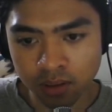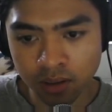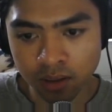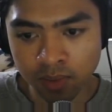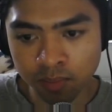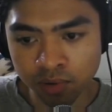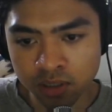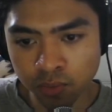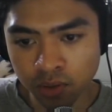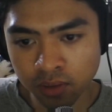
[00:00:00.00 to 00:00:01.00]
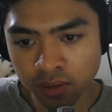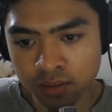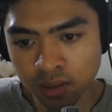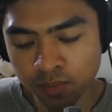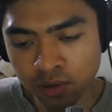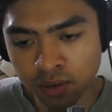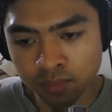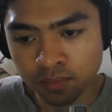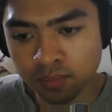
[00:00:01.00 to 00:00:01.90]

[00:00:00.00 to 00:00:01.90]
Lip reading: I'm pretty sure we don't need this anymore.